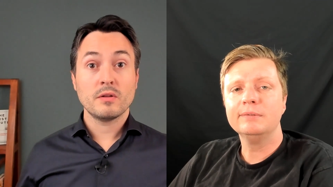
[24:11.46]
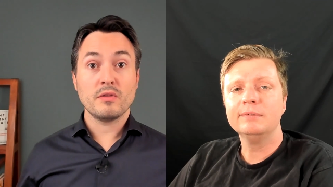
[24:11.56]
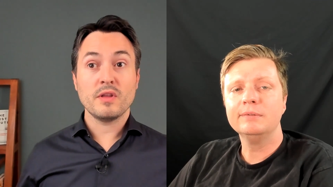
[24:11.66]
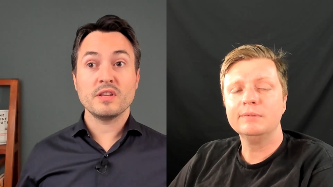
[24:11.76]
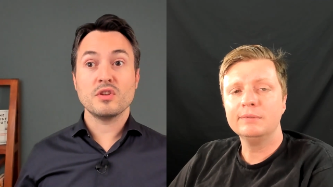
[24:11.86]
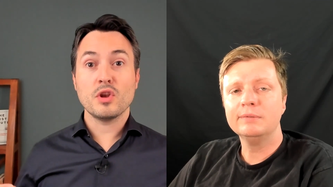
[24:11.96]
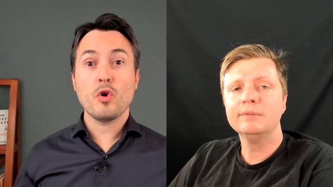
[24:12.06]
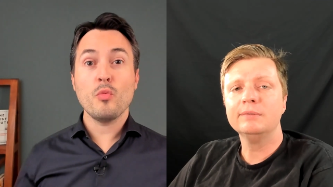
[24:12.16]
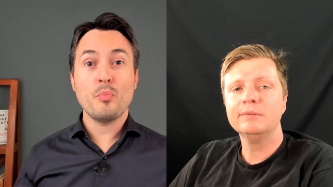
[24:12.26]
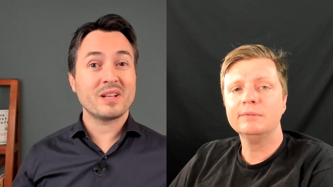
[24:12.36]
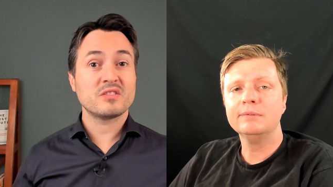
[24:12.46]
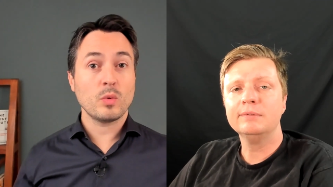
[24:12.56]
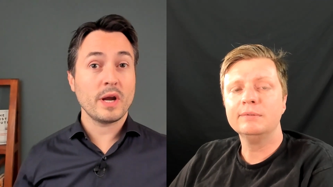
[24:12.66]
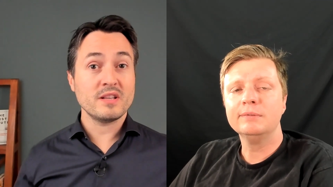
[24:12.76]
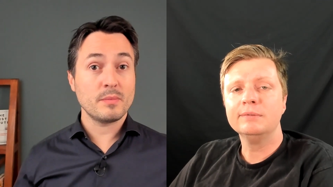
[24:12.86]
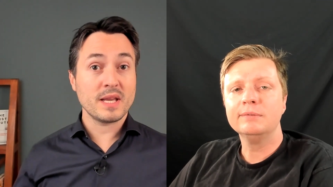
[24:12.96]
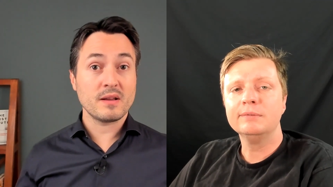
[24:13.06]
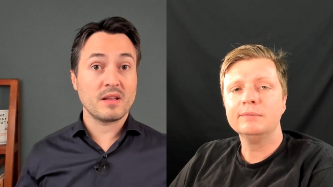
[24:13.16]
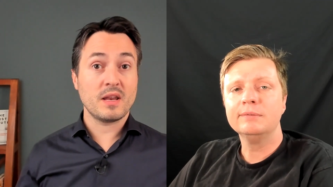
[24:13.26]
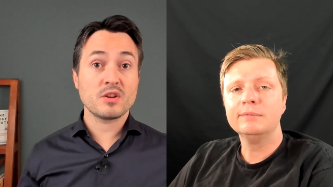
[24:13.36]
Speaker 1: there's no better way to make a
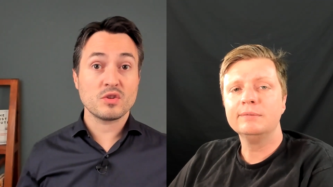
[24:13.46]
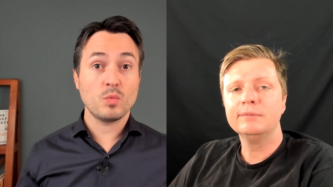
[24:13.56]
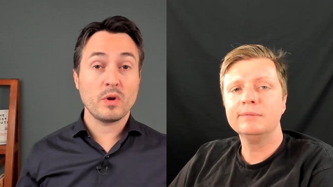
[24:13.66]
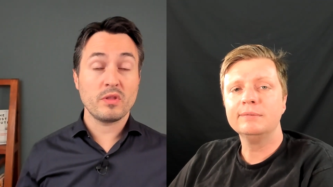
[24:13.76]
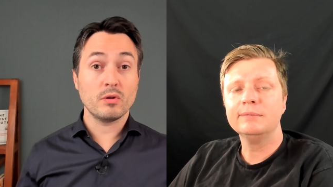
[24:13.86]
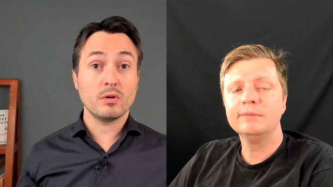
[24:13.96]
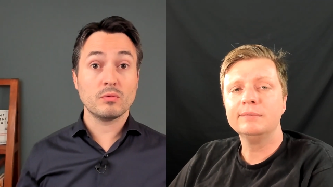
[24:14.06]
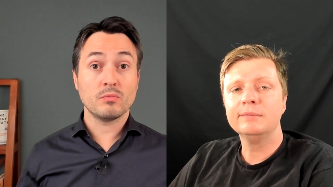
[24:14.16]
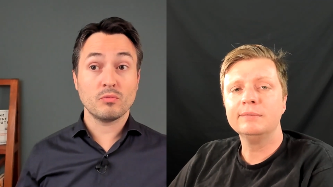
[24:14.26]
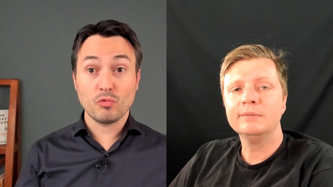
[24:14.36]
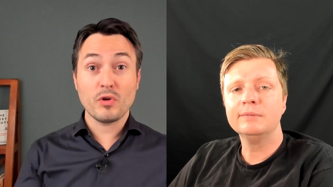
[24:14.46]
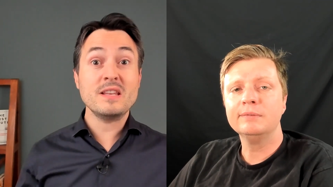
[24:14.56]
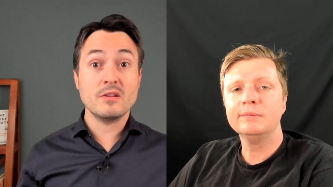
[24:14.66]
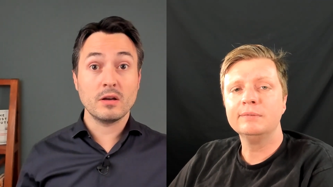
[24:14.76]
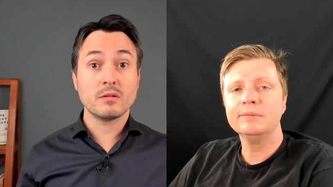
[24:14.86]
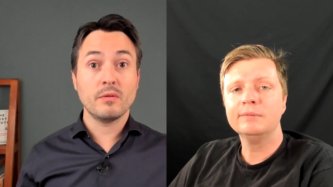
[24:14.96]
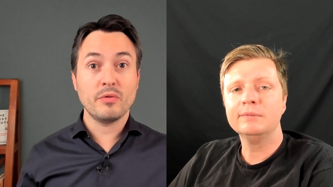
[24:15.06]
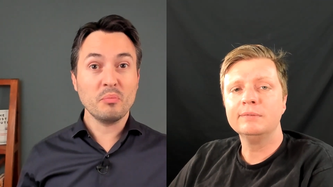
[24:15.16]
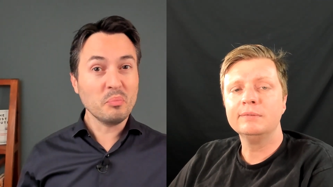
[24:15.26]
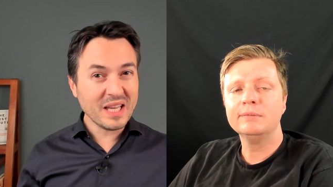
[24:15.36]
connection with your reader
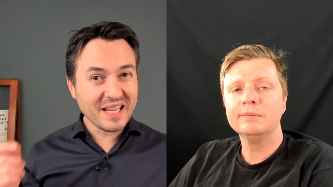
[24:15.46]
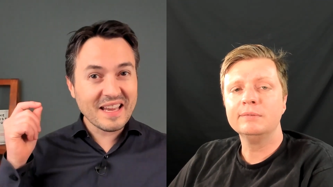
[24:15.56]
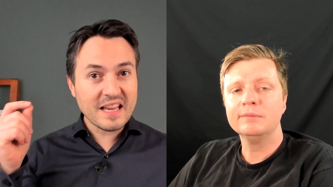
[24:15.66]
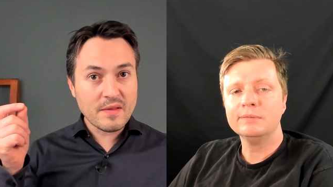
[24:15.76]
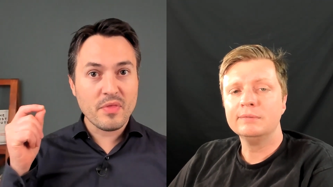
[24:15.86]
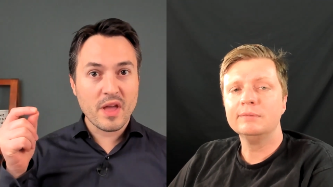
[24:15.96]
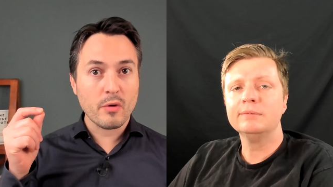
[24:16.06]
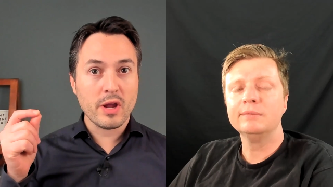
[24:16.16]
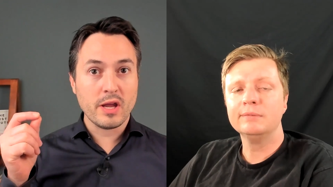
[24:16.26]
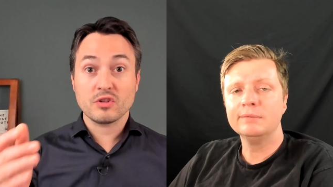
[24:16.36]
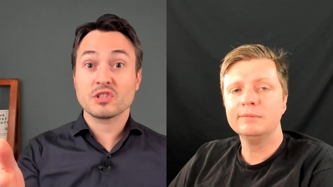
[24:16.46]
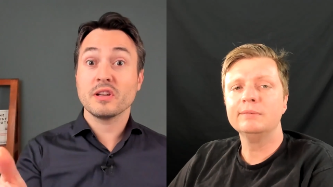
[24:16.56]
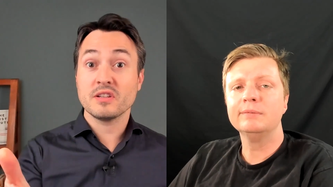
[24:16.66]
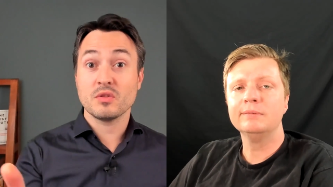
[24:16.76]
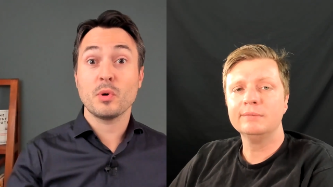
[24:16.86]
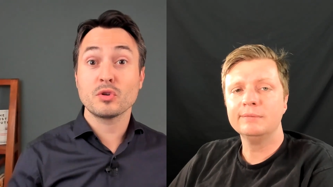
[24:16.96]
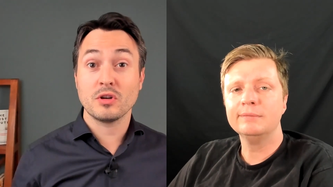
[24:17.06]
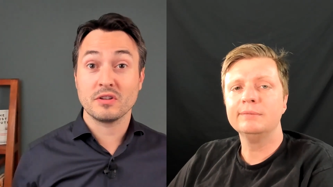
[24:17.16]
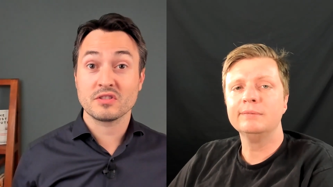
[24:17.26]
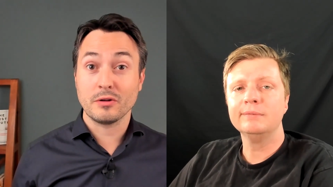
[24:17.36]
than being in their ear. Just like as a
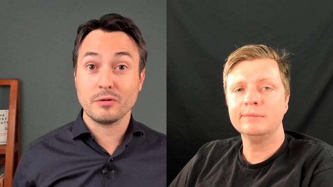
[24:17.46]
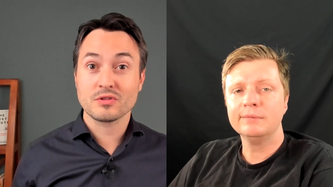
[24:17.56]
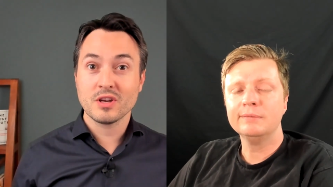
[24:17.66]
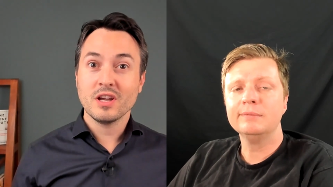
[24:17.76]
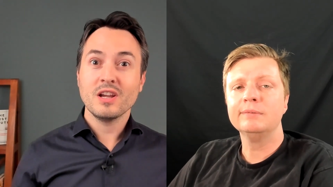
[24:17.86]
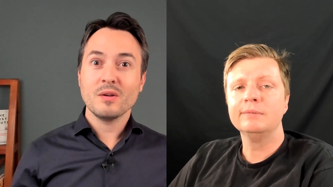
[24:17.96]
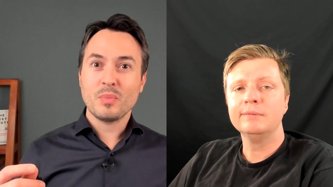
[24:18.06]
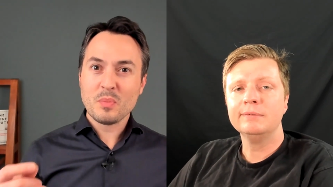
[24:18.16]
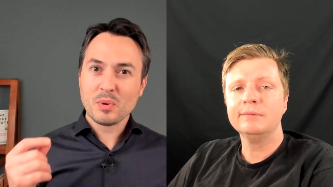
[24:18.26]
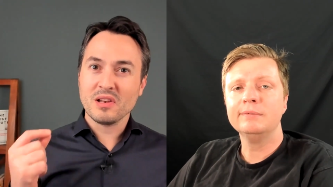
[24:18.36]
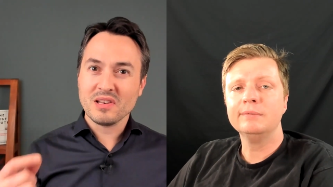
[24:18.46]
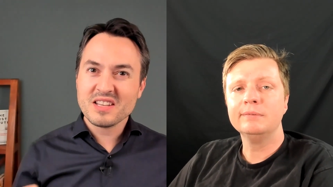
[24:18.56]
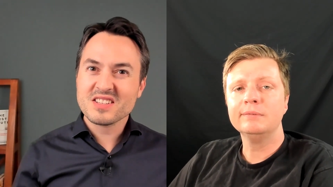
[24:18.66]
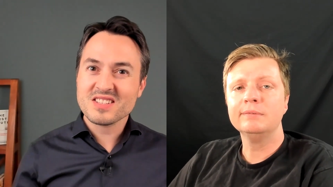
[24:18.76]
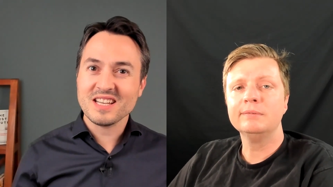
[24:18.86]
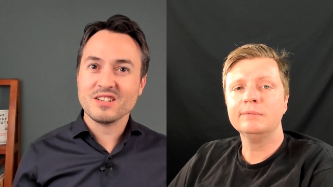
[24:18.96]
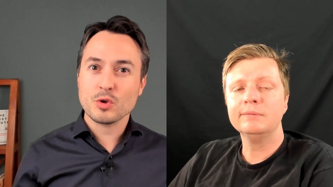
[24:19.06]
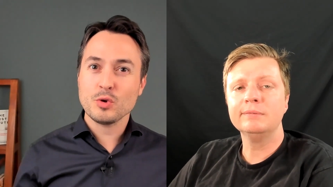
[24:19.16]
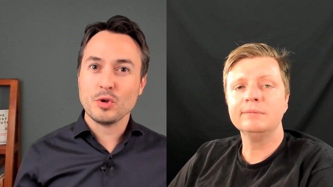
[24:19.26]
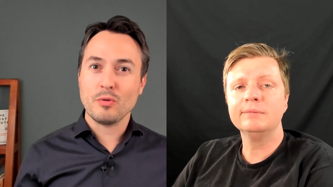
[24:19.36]
podcast host, people are listening
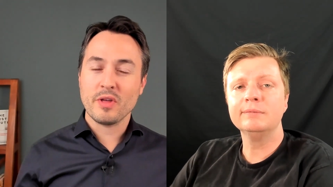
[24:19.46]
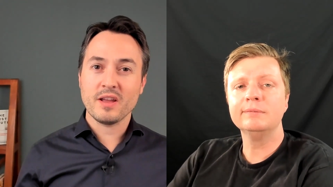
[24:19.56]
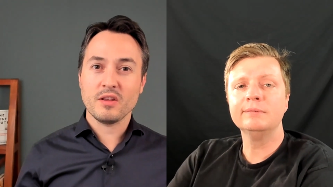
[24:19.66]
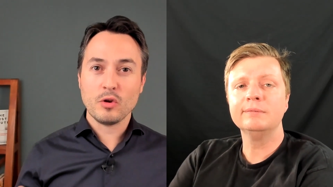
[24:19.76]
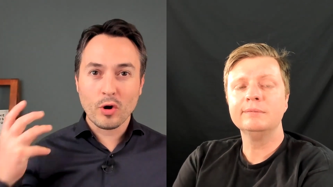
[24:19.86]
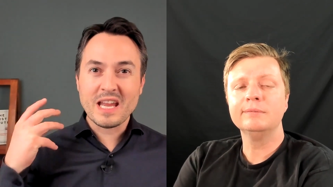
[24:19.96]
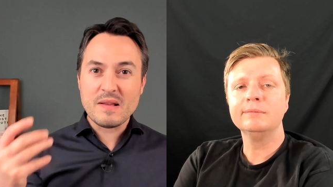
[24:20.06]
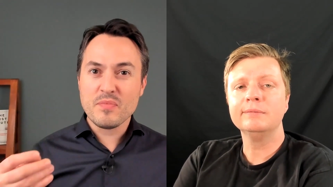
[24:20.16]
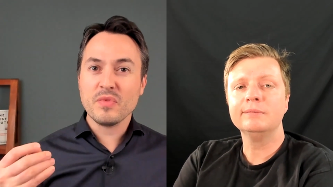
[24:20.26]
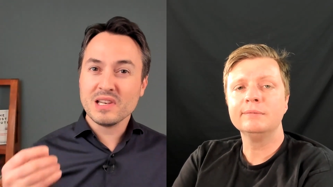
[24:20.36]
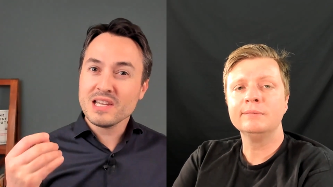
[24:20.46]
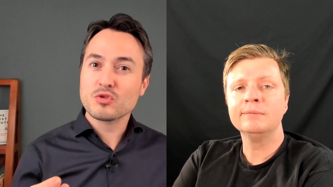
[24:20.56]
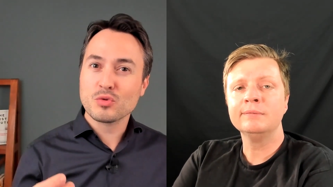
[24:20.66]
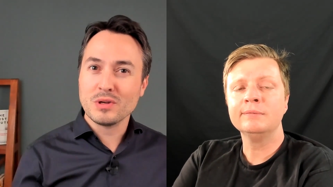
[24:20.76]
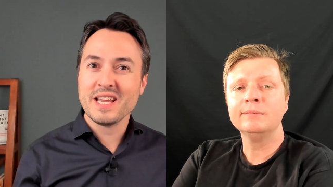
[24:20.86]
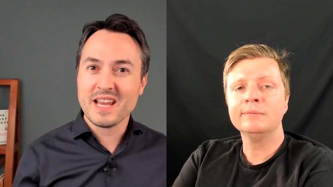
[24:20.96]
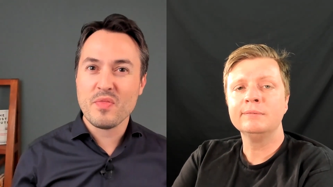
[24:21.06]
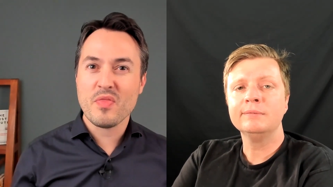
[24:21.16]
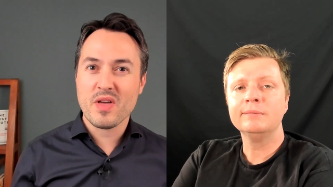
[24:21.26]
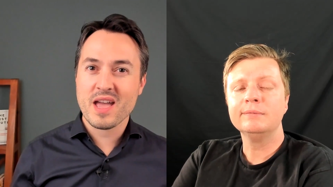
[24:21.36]
to you. They, you're in literally
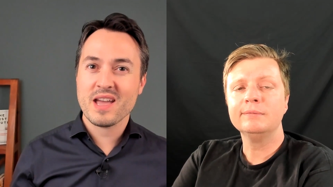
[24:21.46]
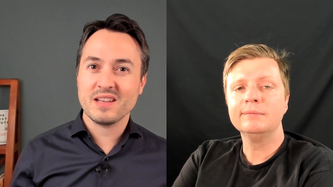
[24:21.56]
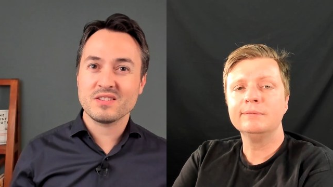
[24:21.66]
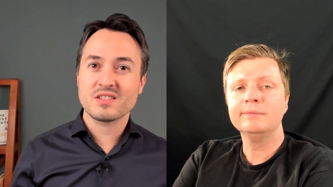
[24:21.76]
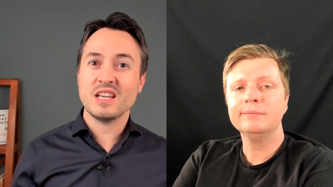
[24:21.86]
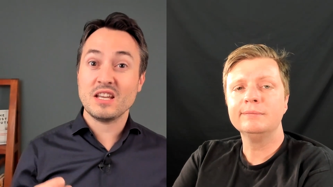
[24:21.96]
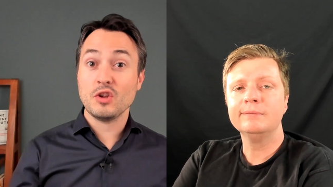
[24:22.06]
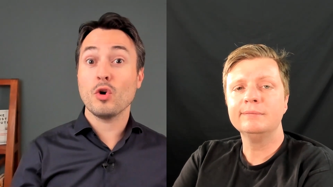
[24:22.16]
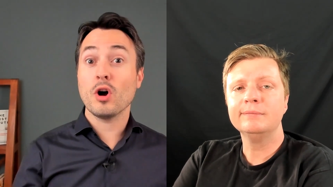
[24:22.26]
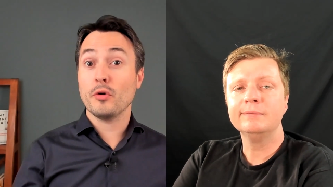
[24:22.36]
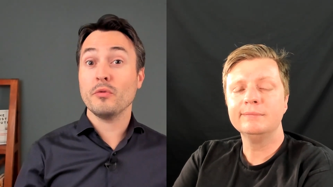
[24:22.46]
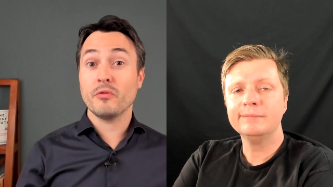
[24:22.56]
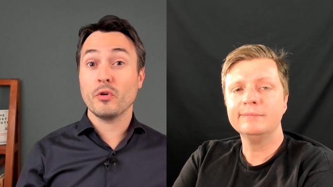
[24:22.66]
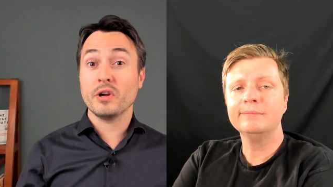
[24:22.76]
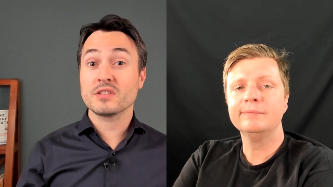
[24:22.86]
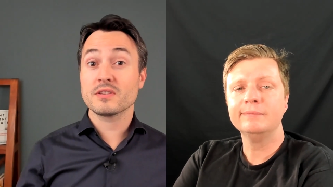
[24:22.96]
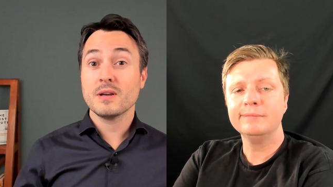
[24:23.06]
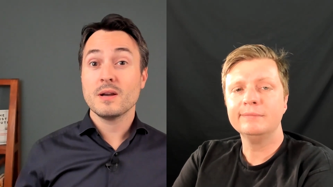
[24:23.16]
in their heads in your own voice